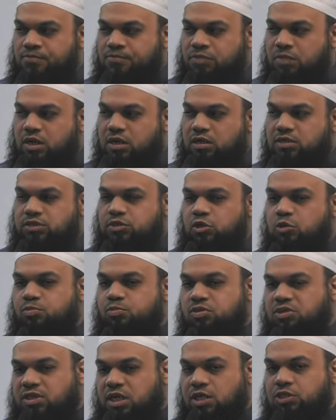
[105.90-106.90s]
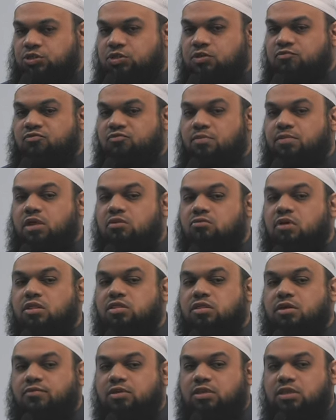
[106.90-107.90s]
There is no protection from the
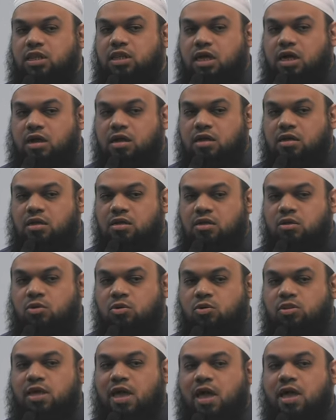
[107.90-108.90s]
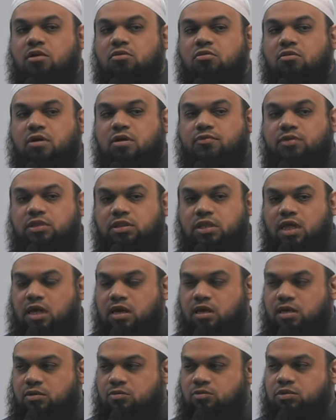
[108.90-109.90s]
wrath of Allah or the anger of
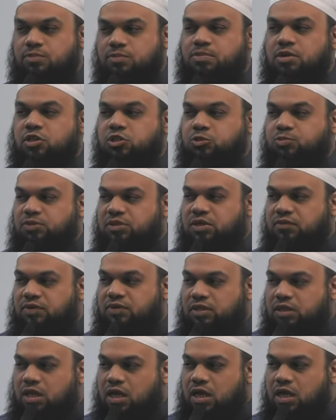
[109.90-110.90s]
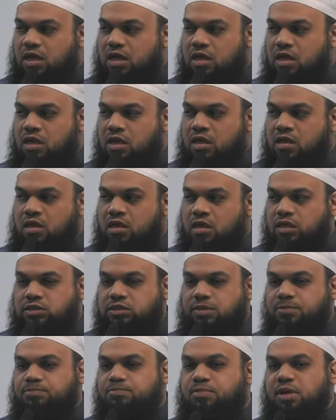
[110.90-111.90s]
Allah or the punishment of Allah
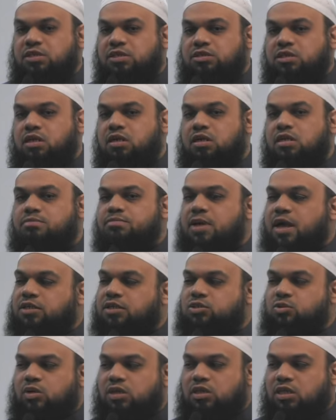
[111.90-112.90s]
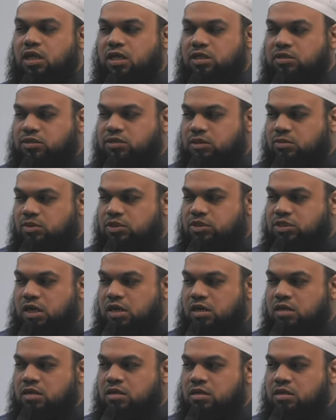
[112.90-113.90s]
except by turning back to Allah Azza wa Jal,
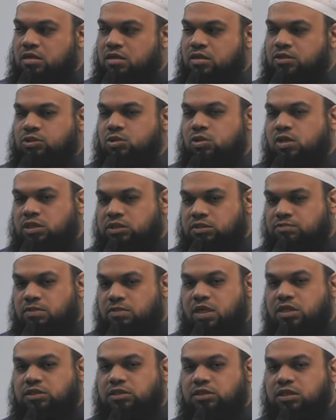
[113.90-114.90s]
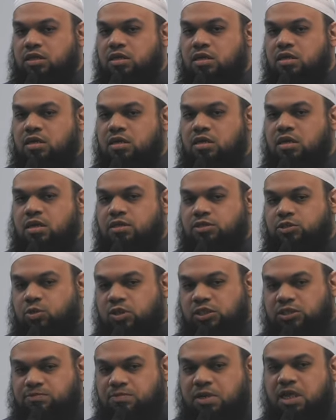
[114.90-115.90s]
to His mercy and to
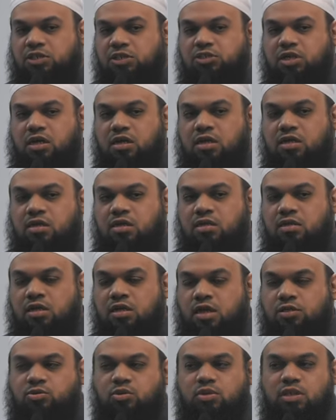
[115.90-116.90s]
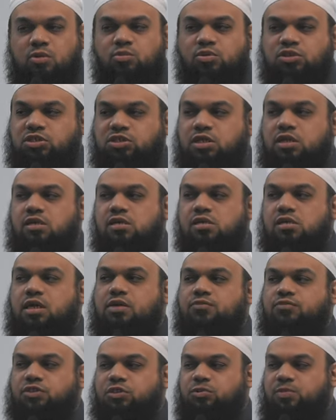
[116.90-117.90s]
His pleasure and to that which He
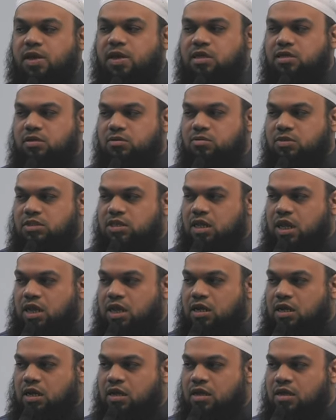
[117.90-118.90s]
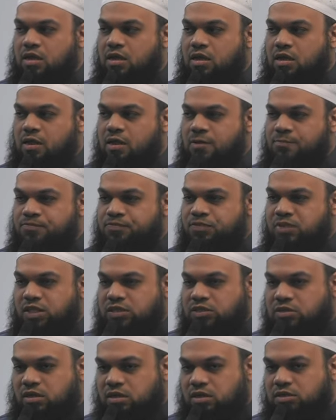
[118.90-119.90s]
loves subhanahu wa ta'ala.
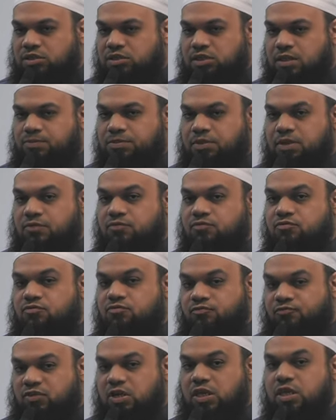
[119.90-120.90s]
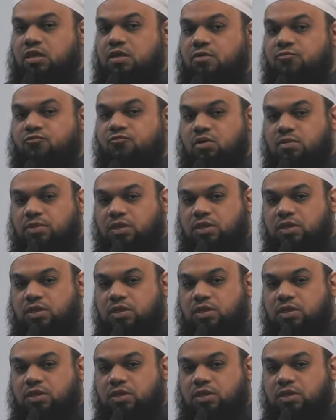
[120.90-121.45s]
This concept of fleeing from